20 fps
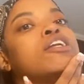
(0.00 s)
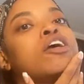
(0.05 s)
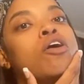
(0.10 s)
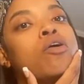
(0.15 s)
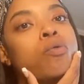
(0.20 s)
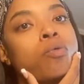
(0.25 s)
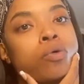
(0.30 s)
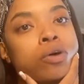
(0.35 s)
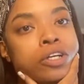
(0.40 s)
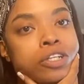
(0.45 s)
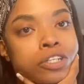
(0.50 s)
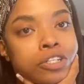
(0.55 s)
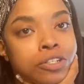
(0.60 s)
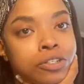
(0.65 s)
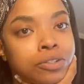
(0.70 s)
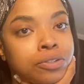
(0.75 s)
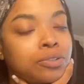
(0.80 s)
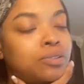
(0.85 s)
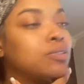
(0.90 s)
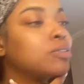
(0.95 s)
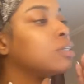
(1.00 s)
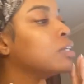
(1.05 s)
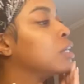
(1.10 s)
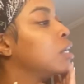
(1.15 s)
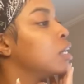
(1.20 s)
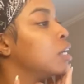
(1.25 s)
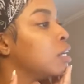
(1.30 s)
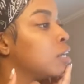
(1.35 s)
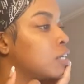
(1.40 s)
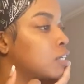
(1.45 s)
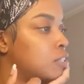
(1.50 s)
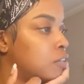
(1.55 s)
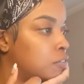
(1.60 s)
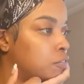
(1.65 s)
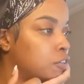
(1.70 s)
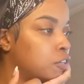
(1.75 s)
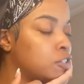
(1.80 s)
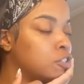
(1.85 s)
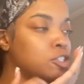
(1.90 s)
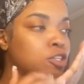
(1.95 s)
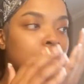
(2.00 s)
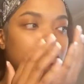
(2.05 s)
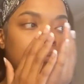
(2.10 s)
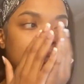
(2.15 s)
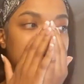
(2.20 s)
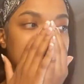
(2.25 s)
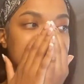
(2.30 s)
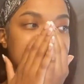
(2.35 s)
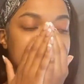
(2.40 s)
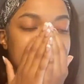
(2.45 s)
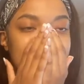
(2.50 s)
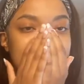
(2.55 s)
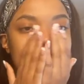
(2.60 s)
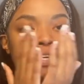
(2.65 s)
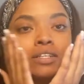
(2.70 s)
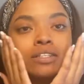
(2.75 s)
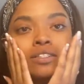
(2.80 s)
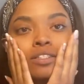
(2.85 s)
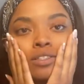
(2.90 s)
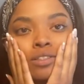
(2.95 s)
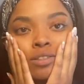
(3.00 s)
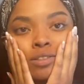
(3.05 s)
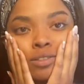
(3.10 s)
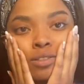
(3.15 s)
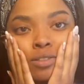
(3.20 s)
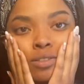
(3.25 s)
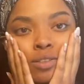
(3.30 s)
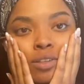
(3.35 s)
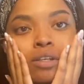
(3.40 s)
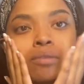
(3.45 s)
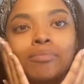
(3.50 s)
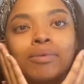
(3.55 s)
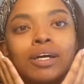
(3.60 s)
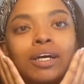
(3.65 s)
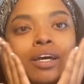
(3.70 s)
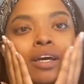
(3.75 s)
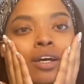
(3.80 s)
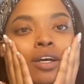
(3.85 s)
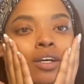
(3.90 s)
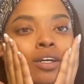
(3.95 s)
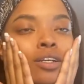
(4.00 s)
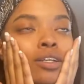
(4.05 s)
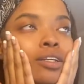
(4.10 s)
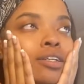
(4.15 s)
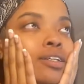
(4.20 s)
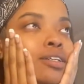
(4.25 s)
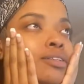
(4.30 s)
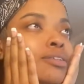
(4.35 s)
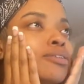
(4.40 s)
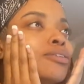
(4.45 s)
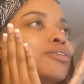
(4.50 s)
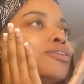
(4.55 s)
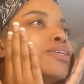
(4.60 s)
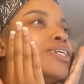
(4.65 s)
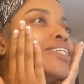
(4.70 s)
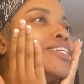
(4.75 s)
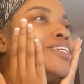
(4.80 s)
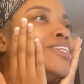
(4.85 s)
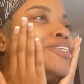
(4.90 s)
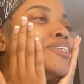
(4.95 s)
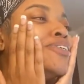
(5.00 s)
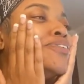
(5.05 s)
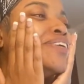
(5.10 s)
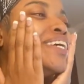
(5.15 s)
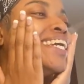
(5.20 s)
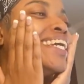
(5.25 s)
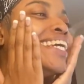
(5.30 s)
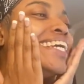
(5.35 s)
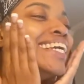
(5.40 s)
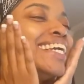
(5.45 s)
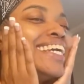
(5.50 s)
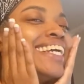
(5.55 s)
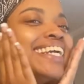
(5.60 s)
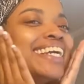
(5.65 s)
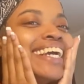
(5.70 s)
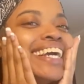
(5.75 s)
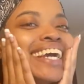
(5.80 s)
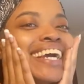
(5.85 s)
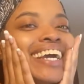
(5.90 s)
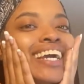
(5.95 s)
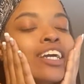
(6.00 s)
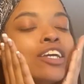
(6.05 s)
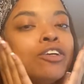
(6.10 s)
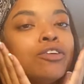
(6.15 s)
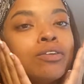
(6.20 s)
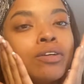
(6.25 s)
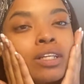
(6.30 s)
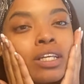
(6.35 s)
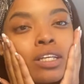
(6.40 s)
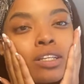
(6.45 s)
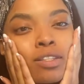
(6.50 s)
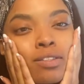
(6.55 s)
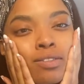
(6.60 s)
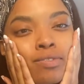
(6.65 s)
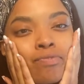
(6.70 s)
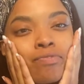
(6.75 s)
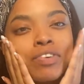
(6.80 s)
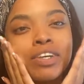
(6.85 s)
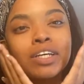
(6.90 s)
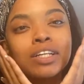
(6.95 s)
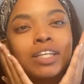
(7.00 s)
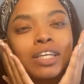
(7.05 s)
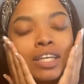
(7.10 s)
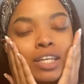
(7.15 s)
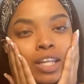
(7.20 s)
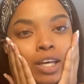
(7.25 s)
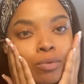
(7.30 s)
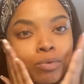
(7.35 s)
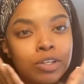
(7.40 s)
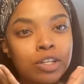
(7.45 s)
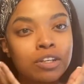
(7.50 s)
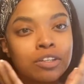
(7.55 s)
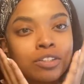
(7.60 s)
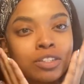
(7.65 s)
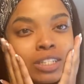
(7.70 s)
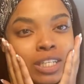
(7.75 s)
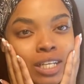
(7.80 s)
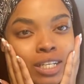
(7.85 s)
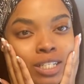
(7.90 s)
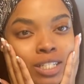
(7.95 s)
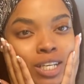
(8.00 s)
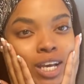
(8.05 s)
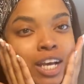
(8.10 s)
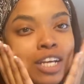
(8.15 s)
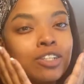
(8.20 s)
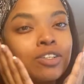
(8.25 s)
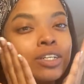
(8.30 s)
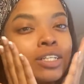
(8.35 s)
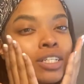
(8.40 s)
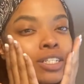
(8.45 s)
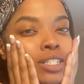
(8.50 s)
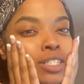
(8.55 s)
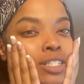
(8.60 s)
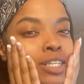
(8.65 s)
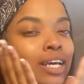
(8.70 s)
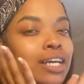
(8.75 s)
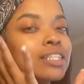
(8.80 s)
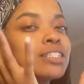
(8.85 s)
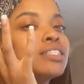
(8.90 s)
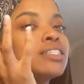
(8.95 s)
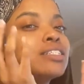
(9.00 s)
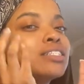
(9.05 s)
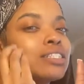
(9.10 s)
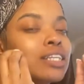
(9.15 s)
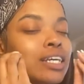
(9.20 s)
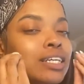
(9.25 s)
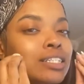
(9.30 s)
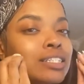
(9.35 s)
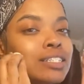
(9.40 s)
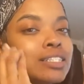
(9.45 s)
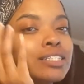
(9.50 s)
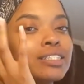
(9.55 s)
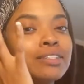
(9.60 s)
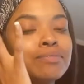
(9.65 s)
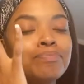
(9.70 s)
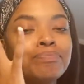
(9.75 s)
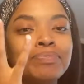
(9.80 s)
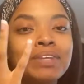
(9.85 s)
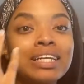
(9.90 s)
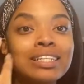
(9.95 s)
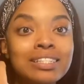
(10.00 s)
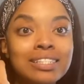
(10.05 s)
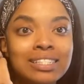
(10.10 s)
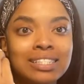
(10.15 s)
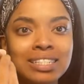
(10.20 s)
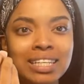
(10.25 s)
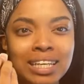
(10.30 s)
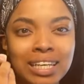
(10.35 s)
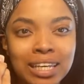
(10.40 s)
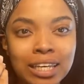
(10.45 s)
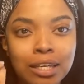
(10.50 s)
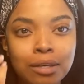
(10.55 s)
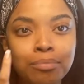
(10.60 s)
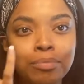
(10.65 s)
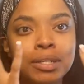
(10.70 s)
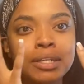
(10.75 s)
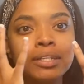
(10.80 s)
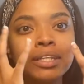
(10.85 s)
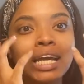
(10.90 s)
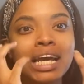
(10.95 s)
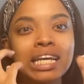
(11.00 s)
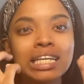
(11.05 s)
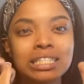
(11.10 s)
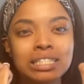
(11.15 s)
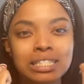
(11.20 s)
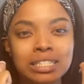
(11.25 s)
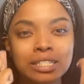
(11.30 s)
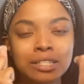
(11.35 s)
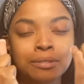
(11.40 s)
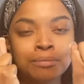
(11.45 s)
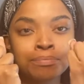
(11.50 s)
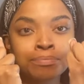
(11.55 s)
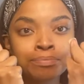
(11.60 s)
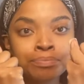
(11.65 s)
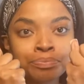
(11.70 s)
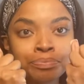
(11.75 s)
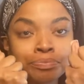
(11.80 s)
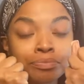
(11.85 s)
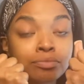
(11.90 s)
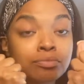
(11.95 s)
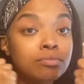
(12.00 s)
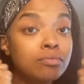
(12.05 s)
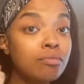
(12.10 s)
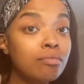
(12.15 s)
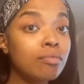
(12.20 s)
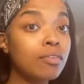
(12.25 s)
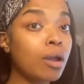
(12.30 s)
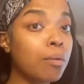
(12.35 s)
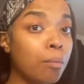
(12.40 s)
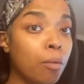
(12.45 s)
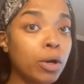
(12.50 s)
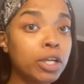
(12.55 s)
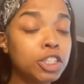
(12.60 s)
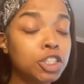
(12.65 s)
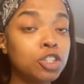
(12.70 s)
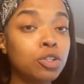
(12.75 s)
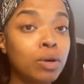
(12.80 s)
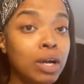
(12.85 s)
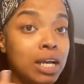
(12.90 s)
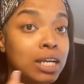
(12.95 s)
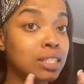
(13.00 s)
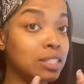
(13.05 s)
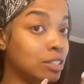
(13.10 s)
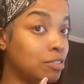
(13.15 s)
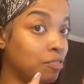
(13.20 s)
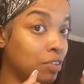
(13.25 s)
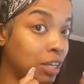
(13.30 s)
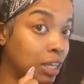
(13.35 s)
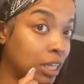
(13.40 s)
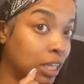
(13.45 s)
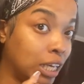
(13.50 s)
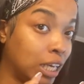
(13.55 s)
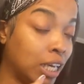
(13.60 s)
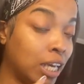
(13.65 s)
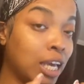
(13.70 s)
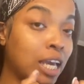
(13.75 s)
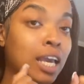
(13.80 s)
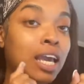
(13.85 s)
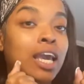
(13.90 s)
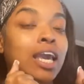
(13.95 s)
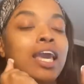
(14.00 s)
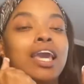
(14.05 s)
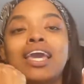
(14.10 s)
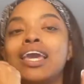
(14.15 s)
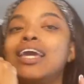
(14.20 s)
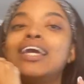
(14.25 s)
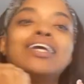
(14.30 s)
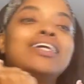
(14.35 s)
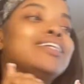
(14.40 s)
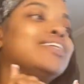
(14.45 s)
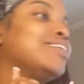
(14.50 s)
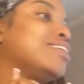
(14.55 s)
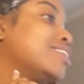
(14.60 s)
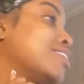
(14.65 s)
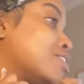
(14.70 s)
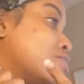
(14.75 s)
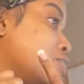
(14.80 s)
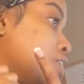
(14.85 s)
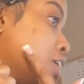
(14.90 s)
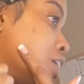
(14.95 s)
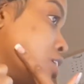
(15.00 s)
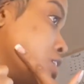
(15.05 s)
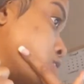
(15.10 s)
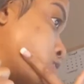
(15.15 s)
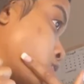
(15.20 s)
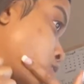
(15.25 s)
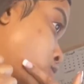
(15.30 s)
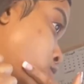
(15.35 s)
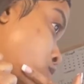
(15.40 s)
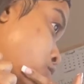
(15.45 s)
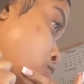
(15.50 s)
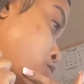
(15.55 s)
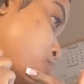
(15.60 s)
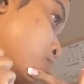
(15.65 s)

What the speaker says: don't want to, because it feels so moisturized. Oh my God. Oh, and dewy. You know that feeling like when your skin is hydrated, it just has this nice, not sticky, but nice moisturized feeling. And it's very nostalgic for